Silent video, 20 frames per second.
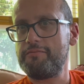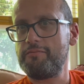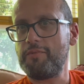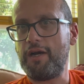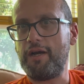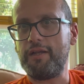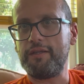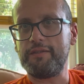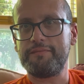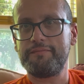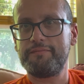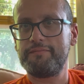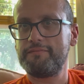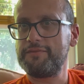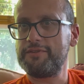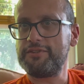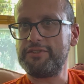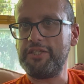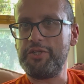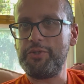I'll
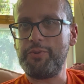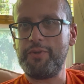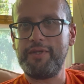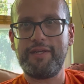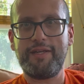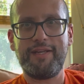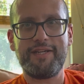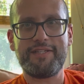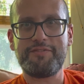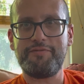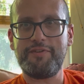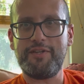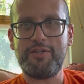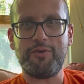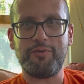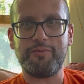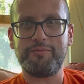see you in the next video.